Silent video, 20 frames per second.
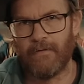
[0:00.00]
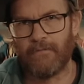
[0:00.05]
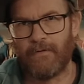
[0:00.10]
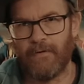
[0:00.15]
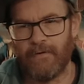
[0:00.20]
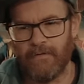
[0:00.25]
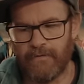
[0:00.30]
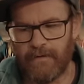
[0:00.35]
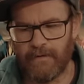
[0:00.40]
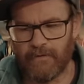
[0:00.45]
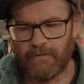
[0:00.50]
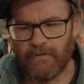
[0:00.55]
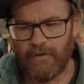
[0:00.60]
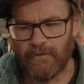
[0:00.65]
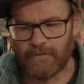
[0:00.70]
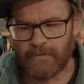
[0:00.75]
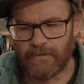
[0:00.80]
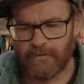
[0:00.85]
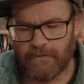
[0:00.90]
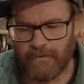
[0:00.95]
I'll bring you in
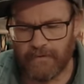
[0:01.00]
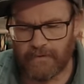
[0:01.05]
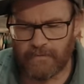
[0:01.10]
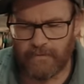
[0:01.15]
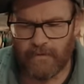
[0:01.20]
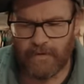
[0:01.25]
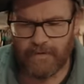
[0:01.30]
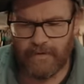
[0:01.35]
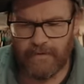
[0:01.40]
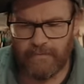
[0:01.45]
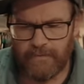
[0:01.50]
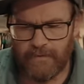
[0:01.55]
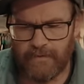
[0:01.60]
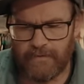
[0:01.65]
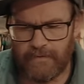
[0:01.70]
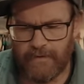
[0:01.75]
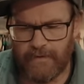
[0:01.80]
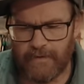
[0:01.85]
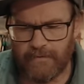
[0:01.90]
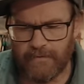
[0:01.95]
closer. There's one in
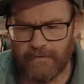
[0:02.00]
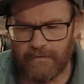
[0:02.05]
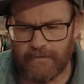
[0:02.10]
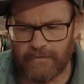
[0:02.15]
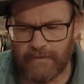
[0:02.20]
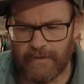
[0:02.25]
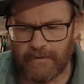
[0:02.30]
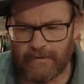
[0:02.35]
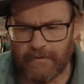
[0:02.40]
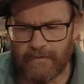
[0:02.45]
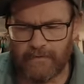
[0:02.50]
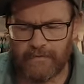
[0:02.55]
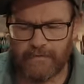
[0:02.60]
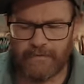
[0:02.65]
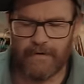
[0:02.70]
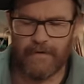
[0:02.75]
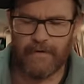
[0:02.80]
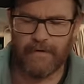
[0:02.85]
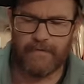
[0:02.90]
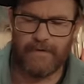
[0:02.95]
particular that
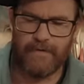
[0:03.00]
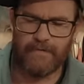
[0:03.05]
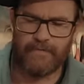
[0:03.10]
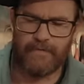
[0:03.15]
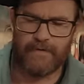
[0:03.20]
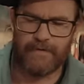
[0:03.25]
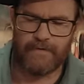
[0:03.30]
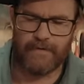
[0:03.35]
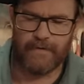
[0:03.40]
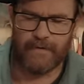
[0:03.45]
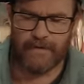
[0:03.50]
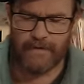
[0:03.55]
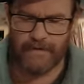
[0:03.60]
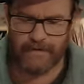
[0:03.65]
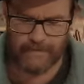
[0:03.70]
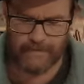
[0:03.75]
looks interesting.